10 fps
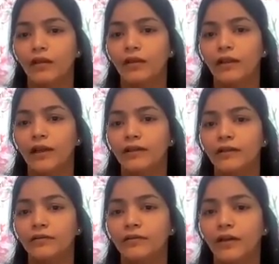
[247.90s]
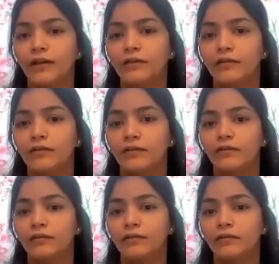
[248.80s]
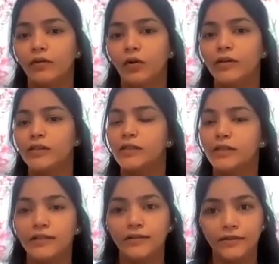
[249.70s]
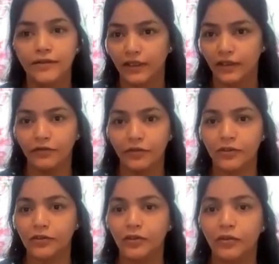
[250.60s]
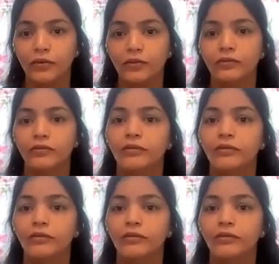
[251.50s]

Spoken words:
neither 5 nor 6 in the first throw,